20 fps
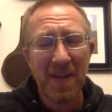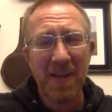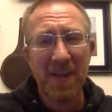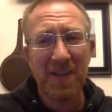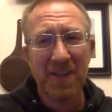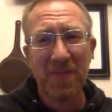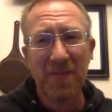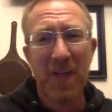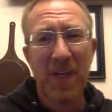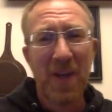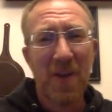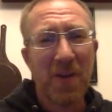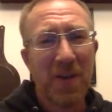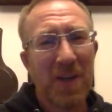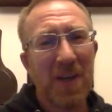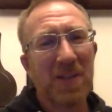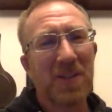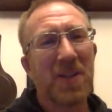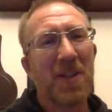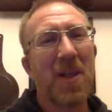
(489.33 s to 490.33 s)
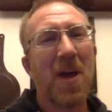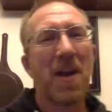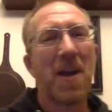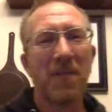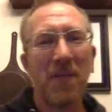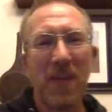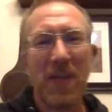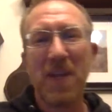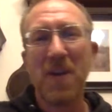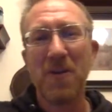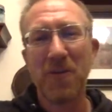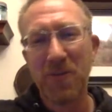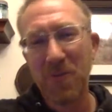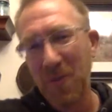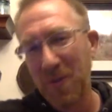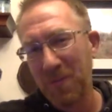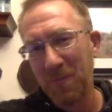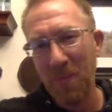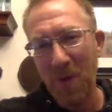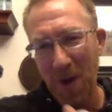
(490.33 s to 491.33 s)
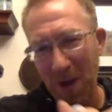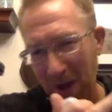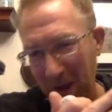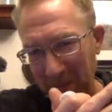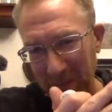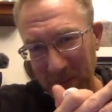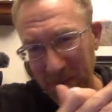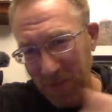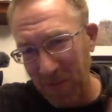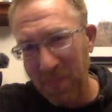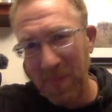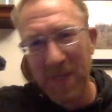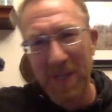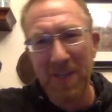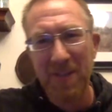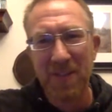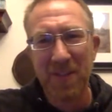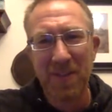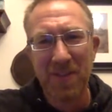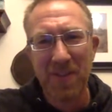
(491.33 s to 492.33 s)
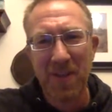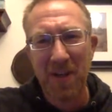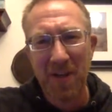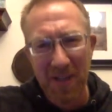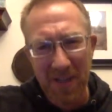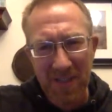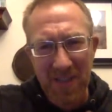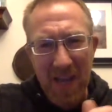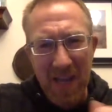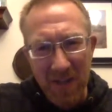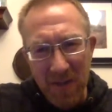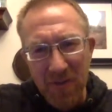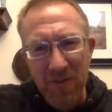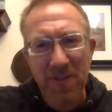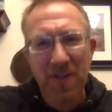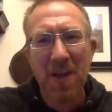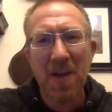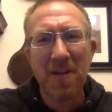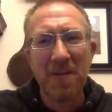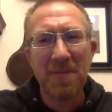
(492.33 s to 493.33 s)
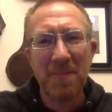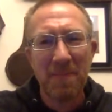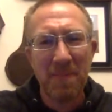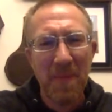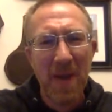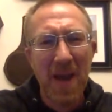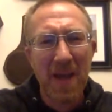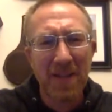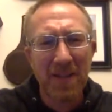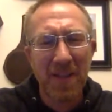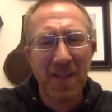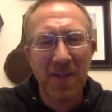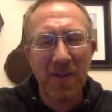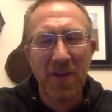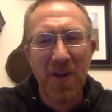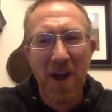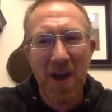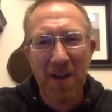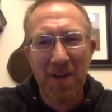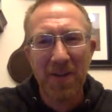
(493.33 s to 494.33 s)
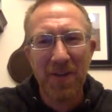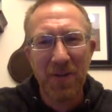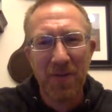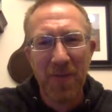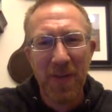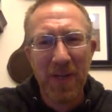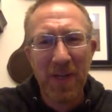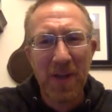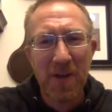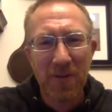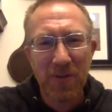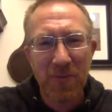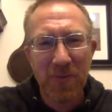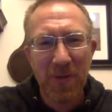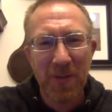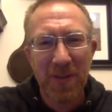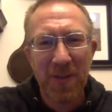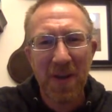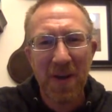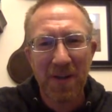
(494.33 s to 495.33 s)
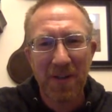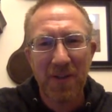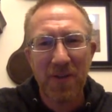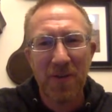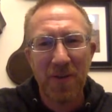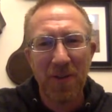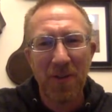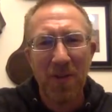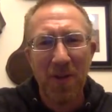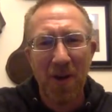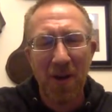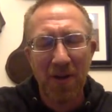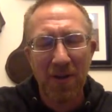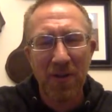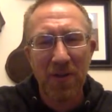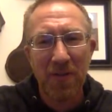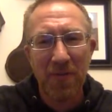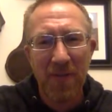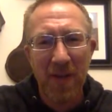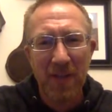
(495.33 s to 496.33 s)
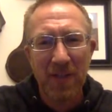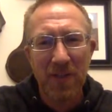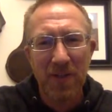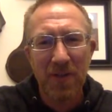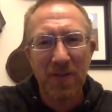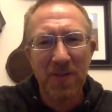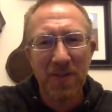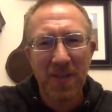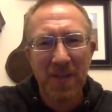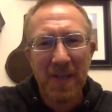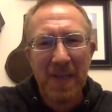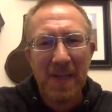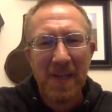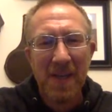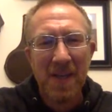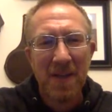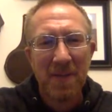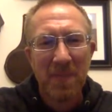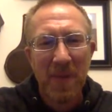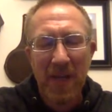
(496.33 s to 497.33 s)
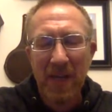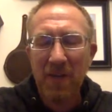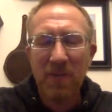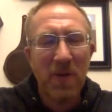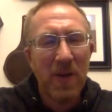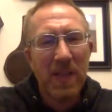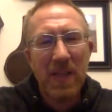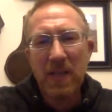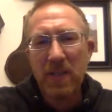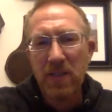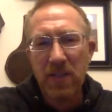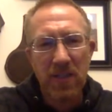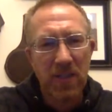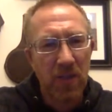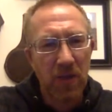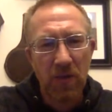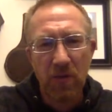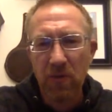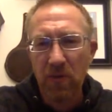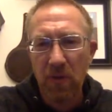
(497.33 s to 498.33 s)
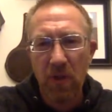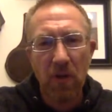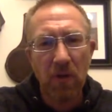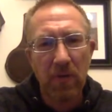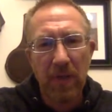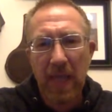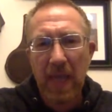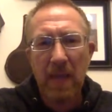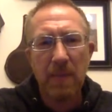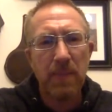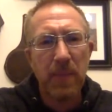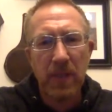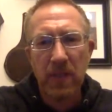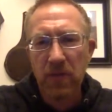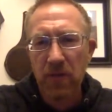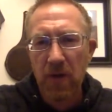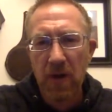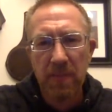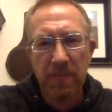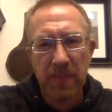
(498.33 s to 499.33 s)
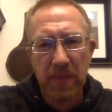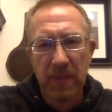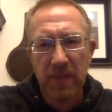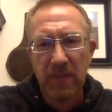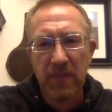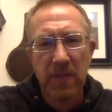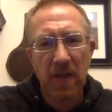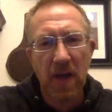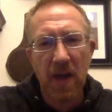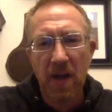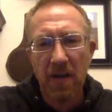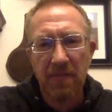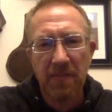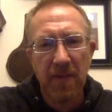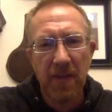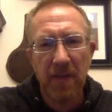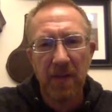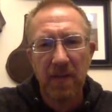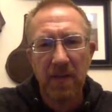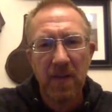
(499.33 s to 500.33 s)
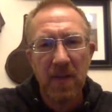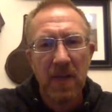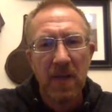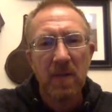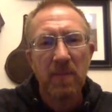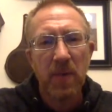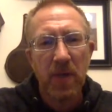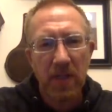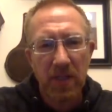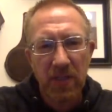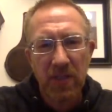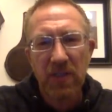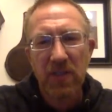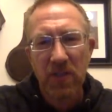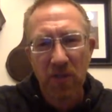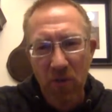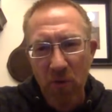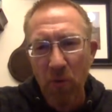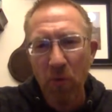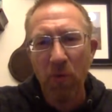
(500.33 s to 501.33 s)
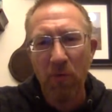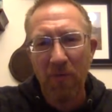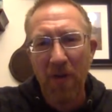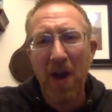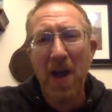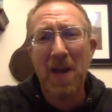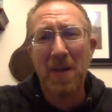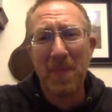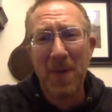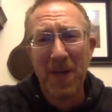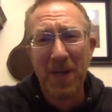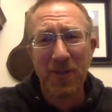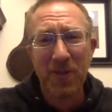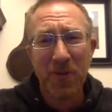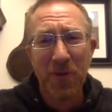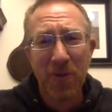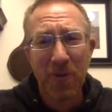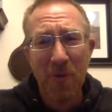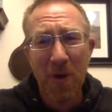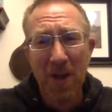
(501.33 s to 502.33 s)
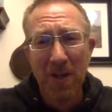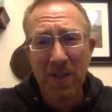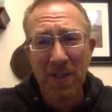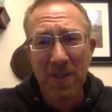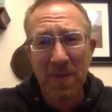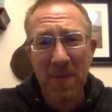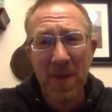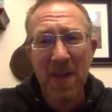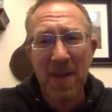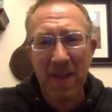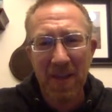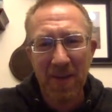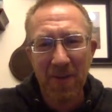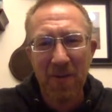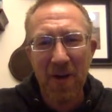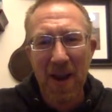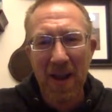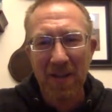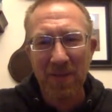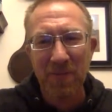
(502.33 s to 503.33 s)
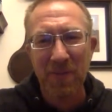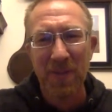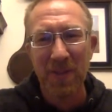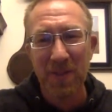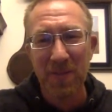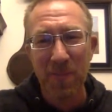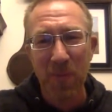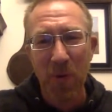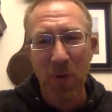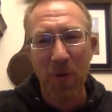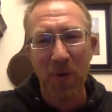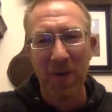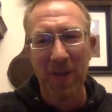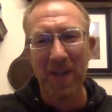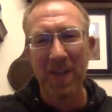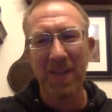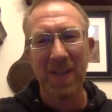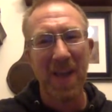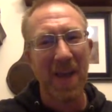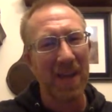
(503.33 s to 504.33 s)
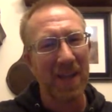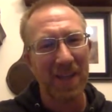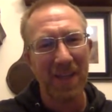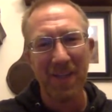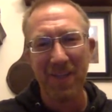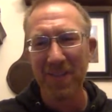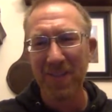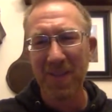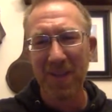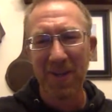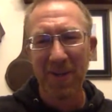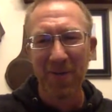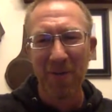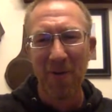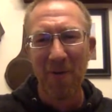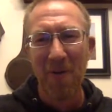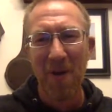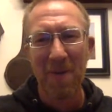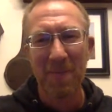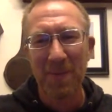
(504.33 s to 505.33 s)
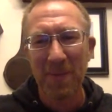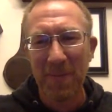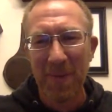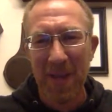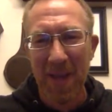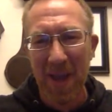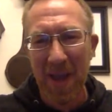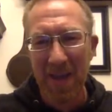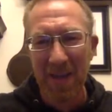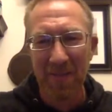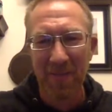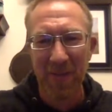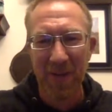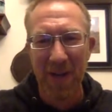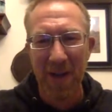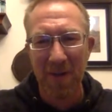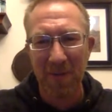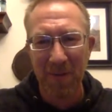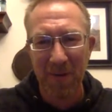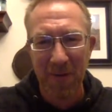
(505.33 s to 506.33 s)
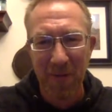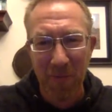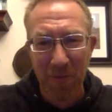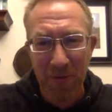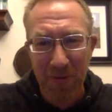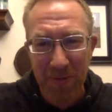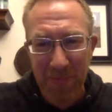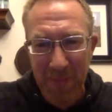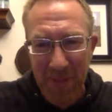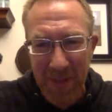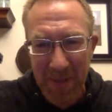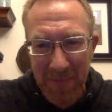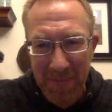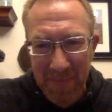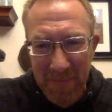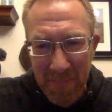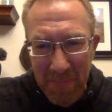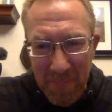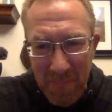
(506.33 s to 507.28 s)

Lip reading: his video. He does a lot of videos with what I'm assuming is his son. Is that your son, Matt, that you got on your videos with you on your adventures? But anyway, they just do little camping trips and stuff, but it's just a cool vibe. I enjoy watching him interact with his boy, and that kid's going to grow up to be a heck of an outdoorsman.